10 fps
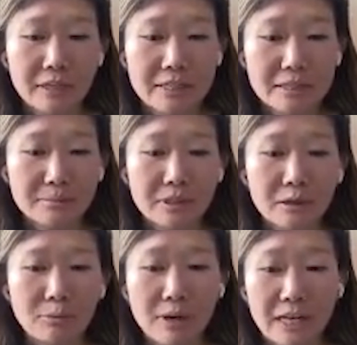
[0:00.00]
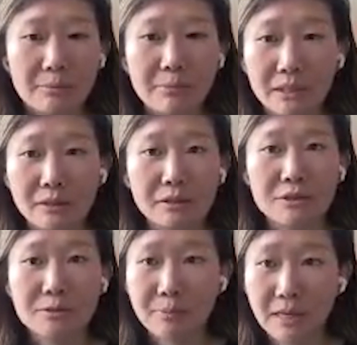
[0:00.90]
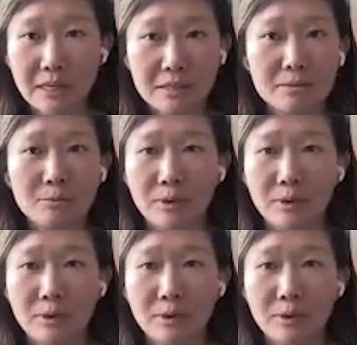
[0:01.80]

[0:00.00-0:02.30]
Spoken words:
ends up being a way bigger space,